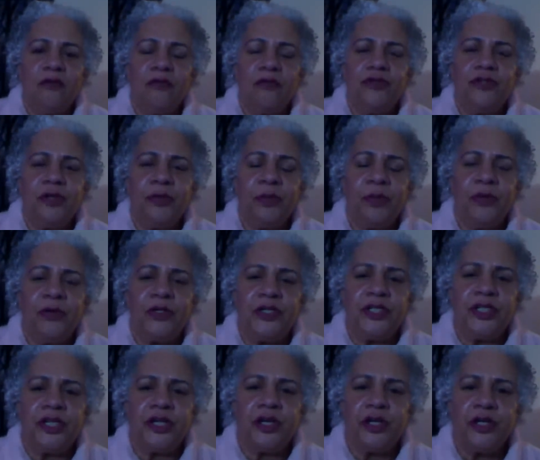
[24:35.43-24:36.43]
to be
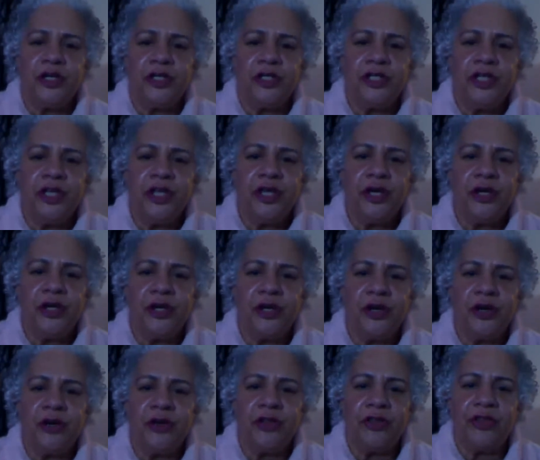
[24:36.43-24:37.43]
returned to the
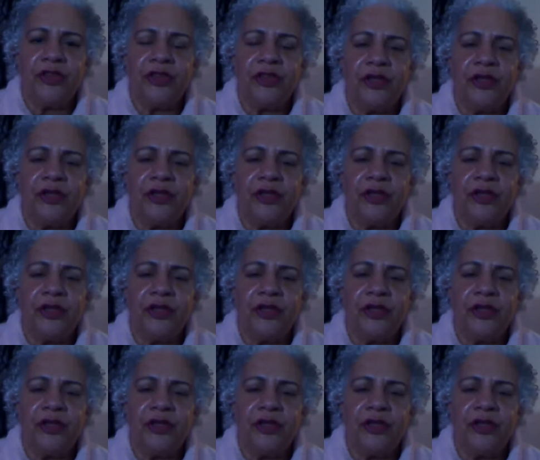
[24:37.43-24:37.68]
earth,